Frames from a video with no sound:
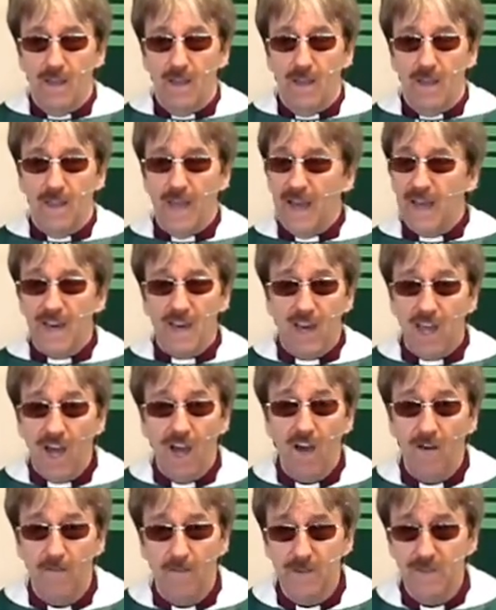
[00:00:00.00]
that
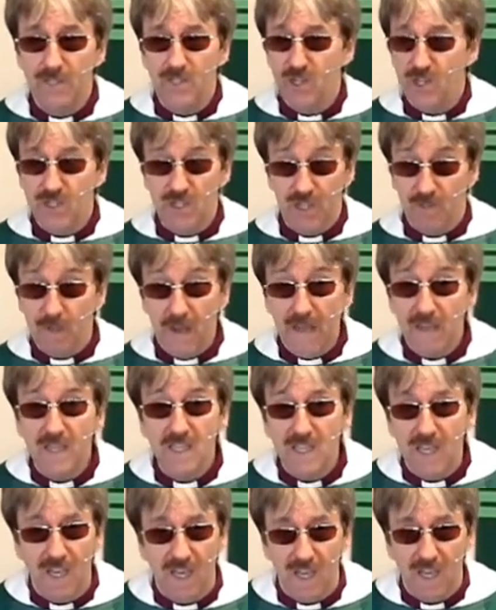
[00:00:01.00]
love is just
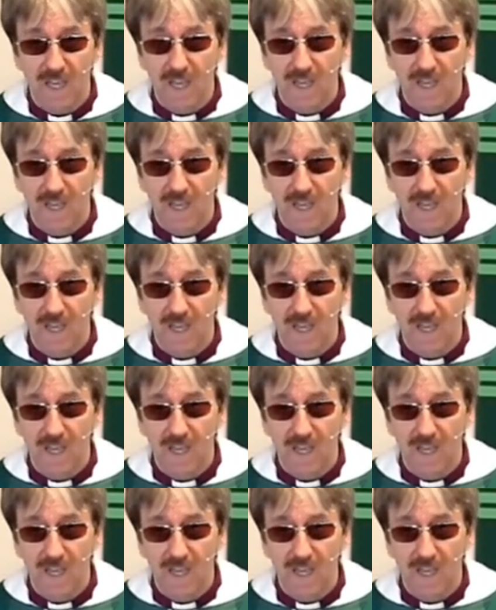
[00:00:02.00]
amazing.